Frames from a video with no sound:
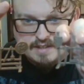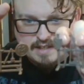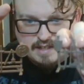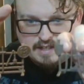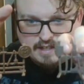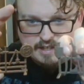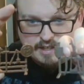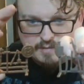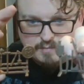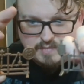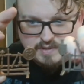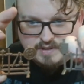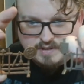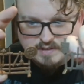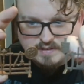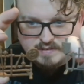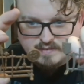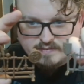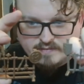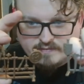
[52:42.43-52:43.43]
and
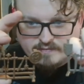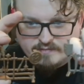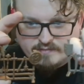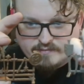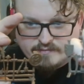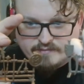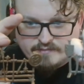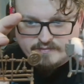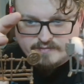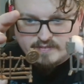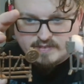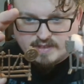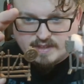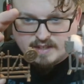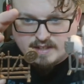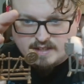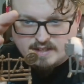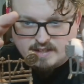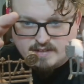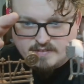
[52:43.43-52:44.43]

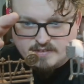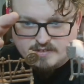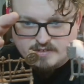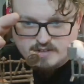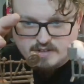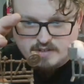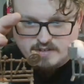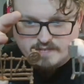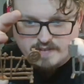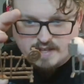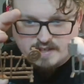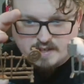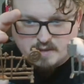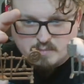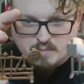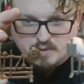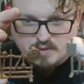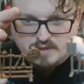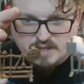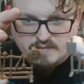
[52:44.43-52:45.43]
the shield on that end
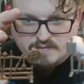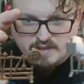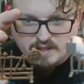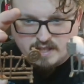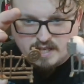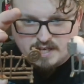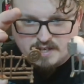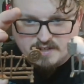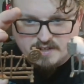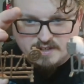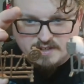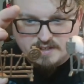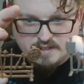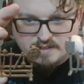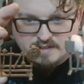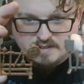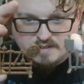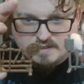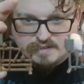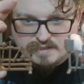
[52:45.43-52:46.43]
both have the lion on it,
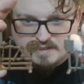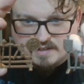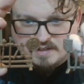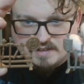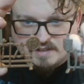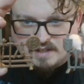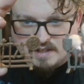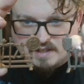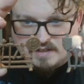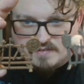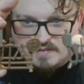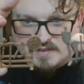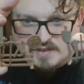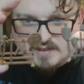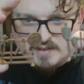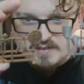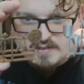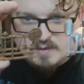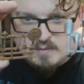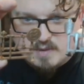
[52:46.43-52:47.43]
and
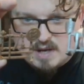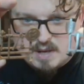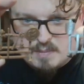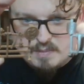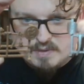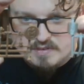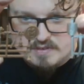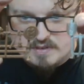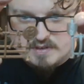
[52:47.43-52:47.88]
the weapons